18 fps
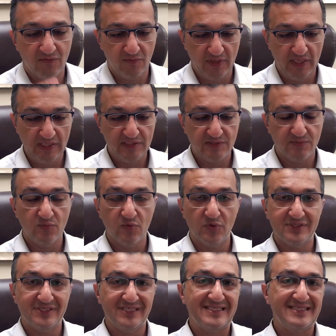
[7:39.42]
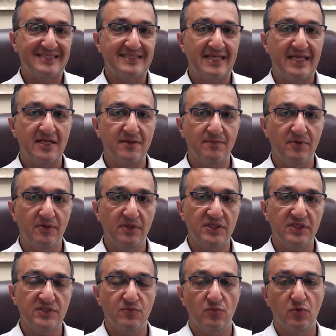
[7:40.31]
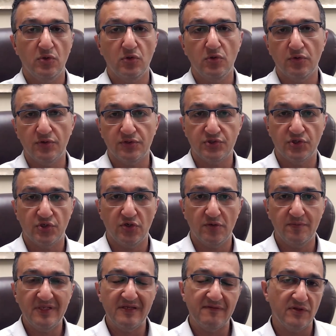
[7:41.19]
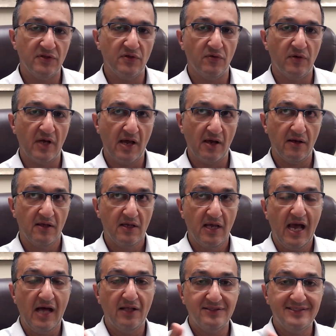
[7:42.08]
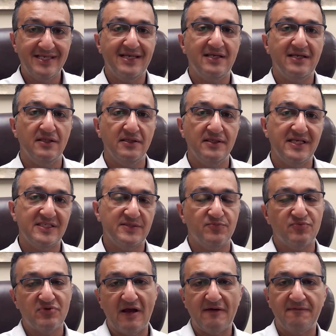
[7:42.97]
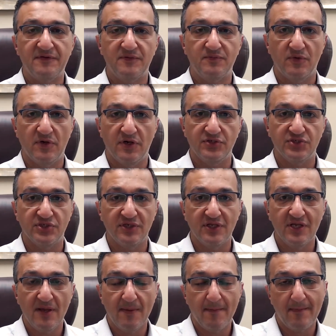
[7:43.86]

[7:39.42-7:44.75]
it's more sustainable, it's more long-term, even though I'll take a less profit margin,